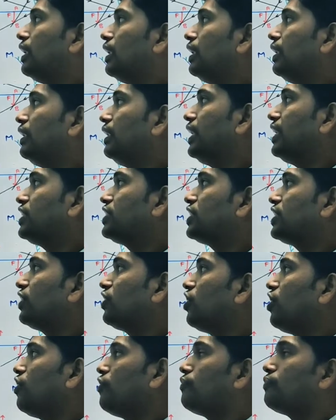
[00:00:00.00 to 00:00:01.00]
nature
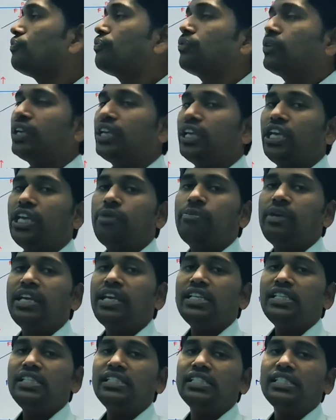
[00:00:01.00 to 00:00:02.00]
of
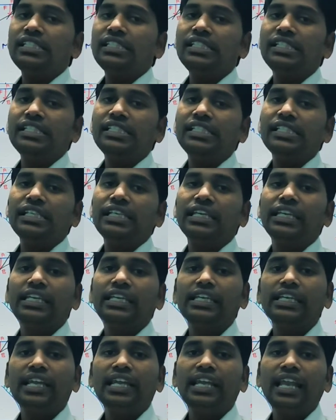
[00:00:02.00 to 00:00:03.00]
image is
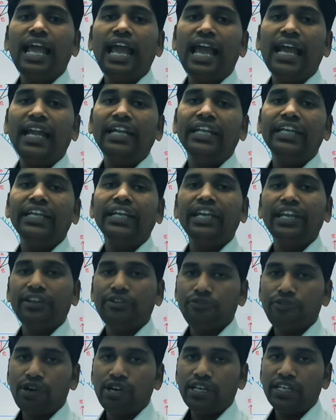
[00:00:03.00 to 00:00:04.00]
real and
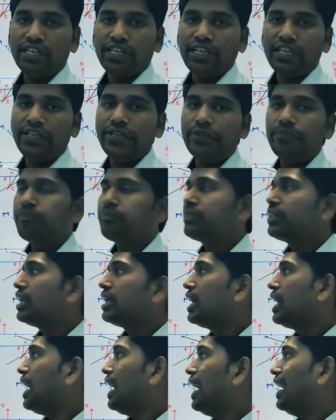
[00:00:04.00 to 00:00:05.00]
inverted,
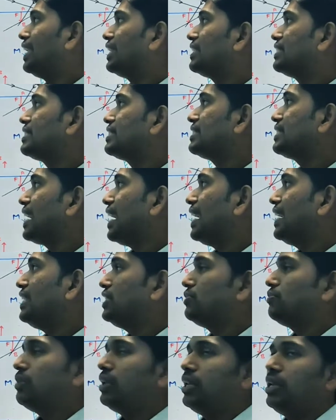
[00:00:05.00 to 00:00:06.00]
and size
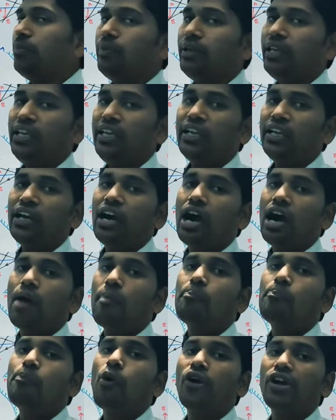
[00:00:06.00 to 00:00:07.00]
will be
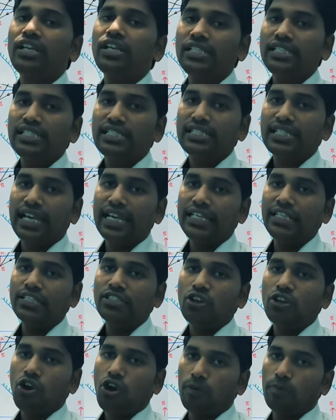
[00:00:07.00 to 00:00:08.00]
a point size
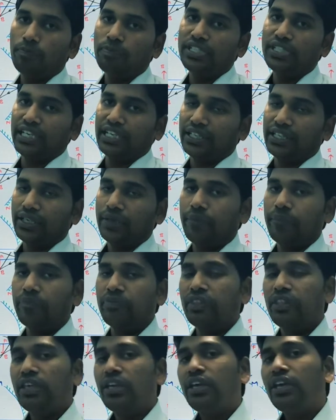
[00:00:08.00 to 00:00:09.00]
object.
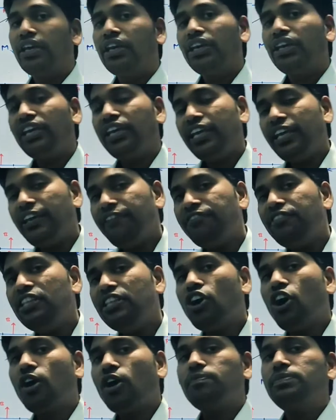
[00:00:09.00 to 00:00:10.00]
If the
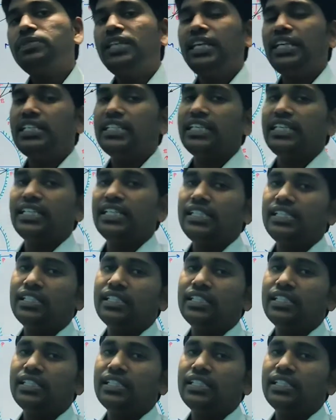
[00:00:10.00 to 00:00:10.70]
object is